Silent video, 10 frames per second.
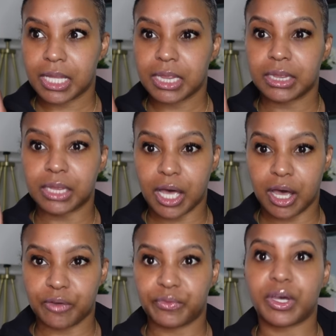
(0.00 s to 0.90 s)

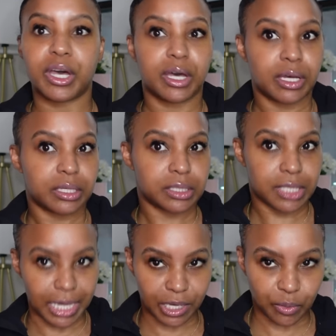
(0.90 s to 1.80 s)
love
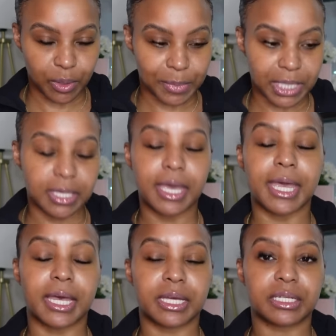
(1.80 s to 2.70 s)
tech equipment
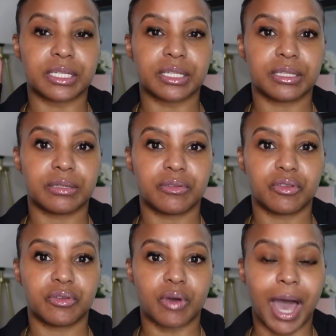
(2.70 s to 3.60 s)
and
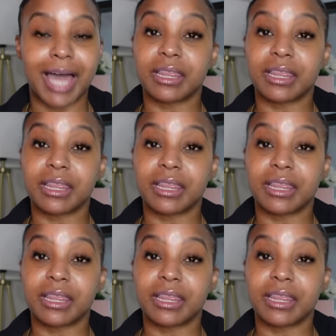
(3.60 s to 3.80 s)
I